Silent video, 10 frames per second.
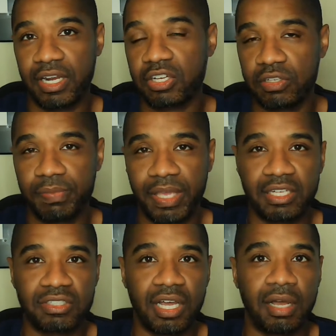a good
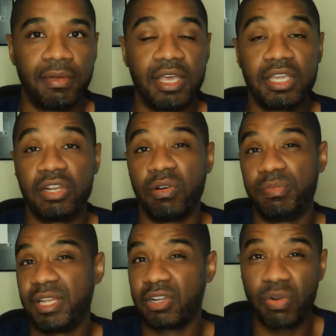paying job, be able
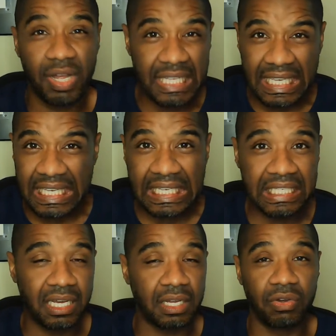to go out to
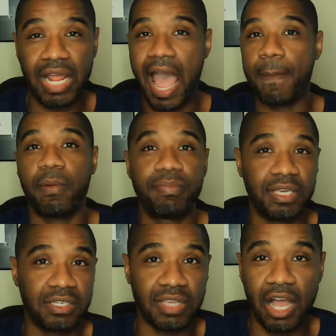eat, go to
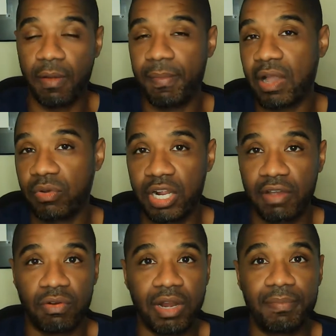Applebee's, Outback,
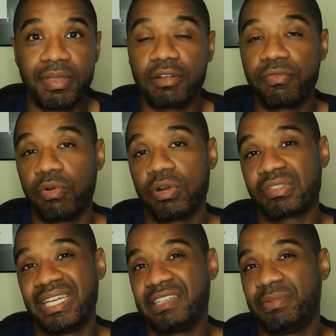whatever, right? Be able to afford those
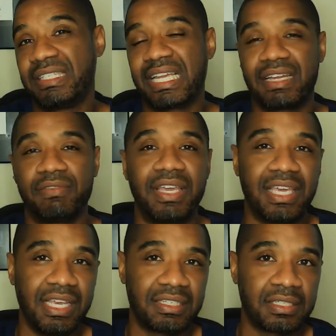things, be able to take a
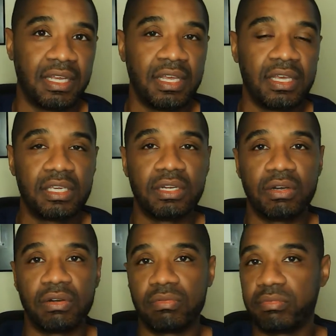vacation,
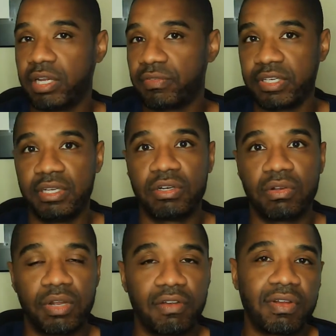every year or
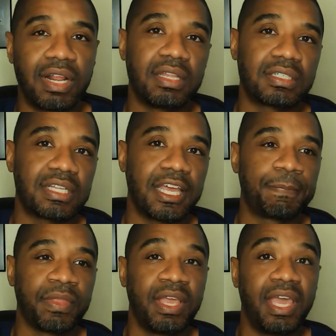whatever that looks like.
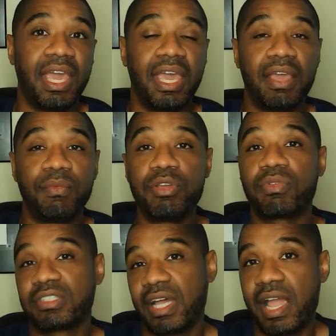And we
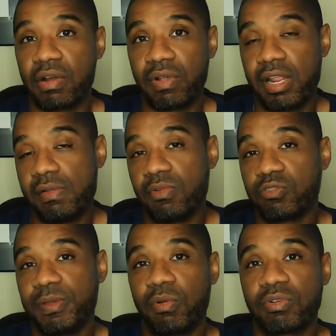retire, right? And
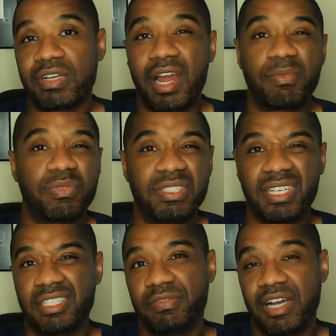most people retire between
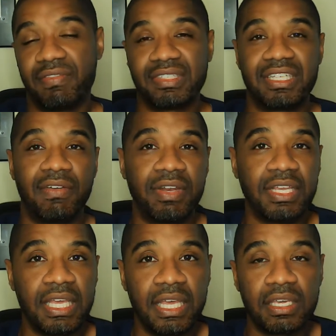65 and
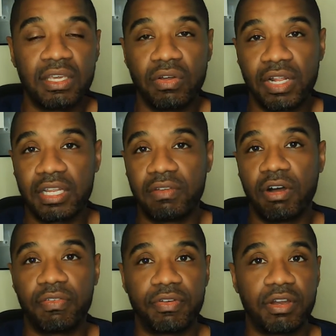70, and they live
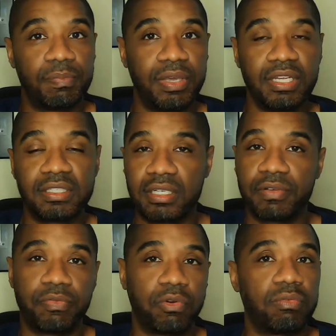off of their pension, their
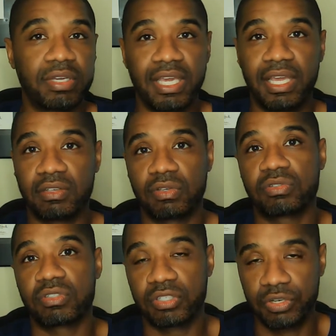401k, their
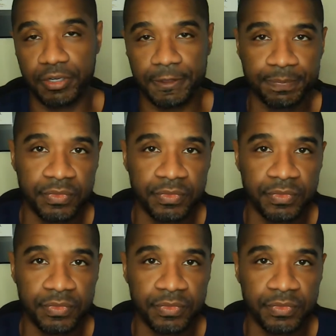Social Security.